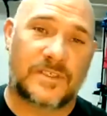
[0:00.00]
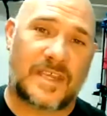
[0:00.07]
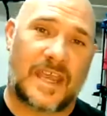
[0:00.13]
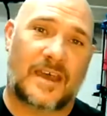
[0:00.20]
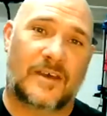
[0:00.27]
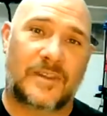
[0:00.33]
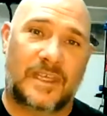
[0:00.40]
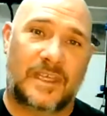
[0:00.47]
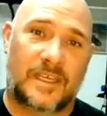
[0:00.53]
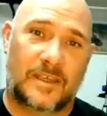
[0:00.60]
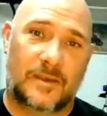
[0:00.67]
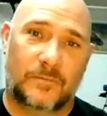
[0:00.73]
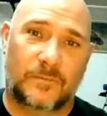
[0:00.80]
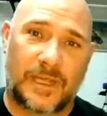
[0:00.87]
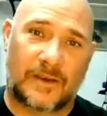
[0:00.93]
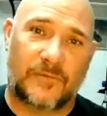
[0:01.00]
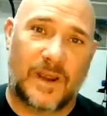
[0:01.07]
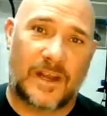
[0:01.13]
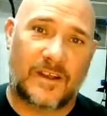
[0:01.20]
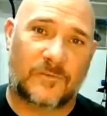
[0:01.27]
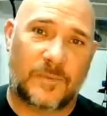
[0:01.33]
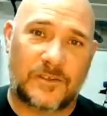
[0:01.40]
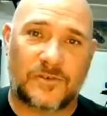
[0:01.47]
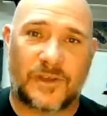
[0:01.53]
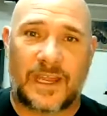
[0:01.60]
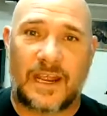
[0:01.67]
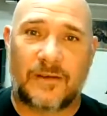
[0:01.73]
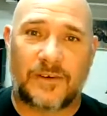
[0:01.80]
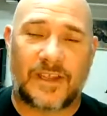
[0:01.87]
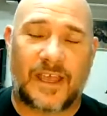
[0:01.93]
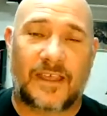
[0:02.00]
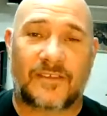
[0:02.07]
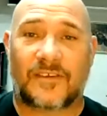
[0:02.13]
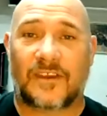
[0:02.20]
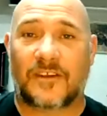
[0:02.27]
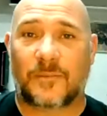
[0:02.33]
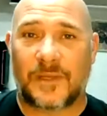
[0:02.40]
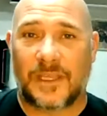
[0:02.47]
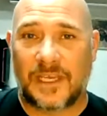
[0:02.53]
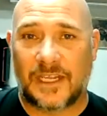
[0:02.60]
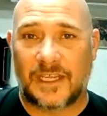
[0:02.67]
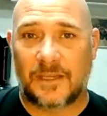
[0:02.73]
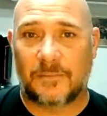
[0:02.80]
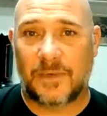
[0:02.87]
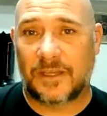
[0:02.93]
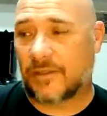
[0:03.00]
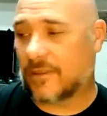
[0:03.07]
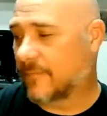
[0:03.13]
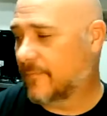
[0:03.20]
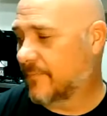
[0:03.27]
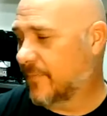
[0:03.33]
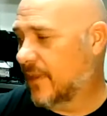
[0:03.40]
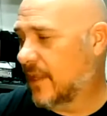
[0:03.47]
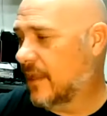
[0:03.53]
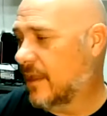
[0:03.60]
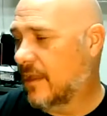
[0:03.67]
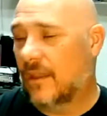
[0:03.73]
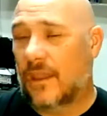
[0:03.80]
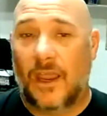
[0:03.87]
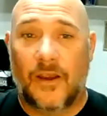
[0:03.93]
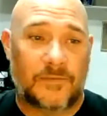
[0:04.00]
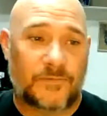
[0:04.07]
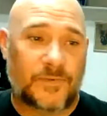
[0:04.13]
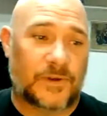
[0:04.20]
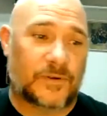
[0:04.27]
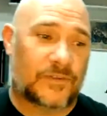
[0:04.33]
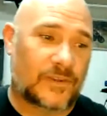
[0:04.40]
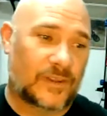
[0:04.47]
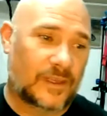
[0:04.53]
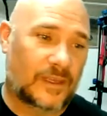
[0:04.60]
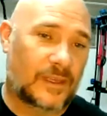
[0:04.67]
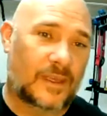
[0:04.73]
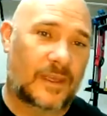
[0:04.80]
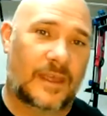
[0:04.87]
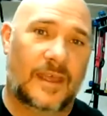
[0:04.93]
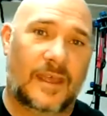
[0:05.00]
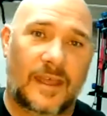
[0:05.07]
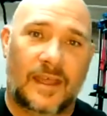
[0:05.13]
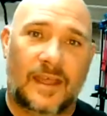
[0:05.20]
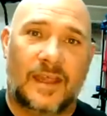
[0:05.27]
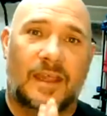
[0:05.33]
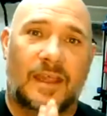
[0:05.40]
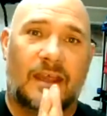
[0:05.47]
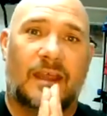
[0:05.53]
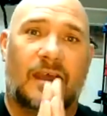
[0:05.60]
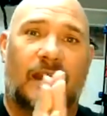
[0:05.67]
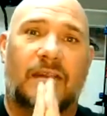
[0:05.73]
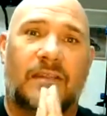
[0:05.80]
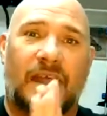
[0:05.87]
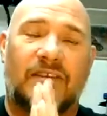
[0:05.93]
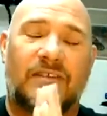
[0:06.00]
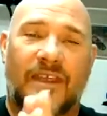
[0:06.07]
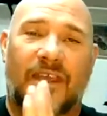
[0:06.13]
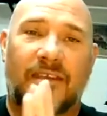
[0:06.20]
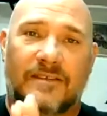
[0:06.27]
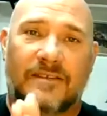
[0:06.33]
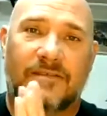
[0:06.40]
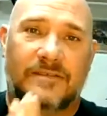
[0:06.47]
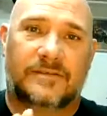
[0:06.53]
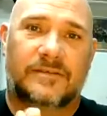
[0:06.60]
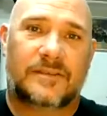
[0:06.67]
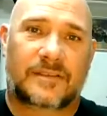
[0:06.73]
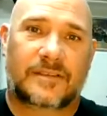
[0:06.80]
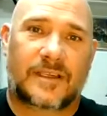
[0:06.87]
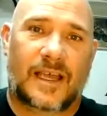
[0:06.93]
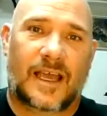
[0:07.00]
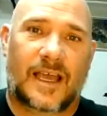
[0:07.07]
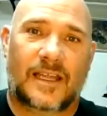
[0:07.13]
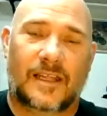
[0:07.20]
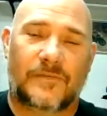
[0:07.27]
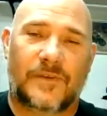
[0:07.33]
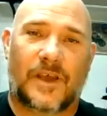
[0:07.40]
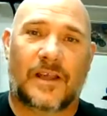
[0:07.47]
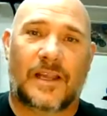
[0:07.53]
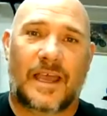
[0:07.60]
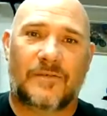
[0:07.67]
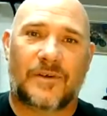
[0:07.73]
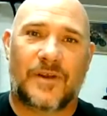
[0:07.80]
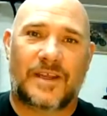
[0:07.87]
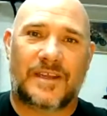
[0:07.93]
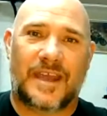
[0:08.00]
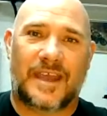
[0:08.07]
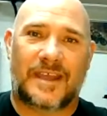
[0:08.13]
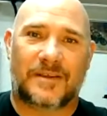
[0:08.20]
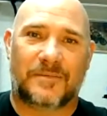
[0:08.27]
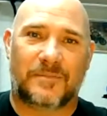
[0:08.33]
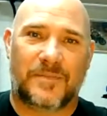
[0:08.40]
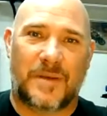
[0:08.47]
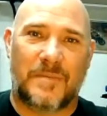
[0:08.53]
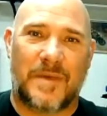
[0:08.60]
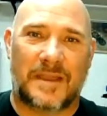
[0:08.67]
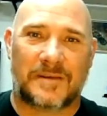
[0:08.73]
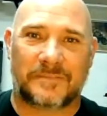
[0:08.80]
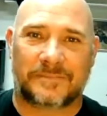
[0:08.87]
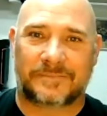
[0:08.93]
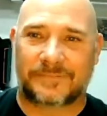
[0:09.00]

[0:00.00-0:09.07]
is how the Black Friday special got advertised at the beginning of the month. All right, folks, that's it. I love y'all. Have a great day. Bye-bye.